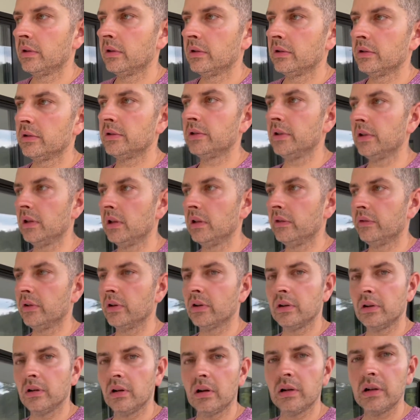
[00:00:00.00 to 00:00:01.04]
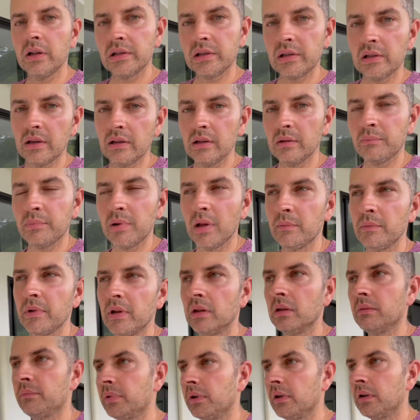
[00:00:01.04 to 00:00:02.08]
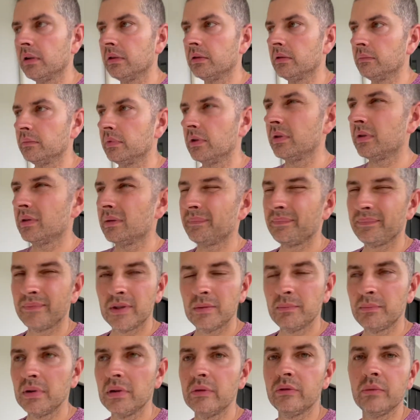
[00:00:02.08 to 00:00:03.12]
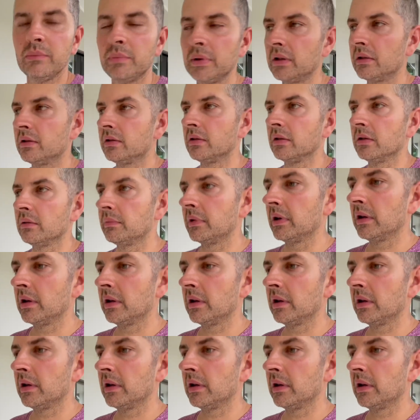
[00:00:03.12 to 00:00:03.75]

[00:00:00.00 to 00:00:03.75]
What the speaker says: seeing if I can isolate the plumbing in the bathroom, but it's a bit of a big job.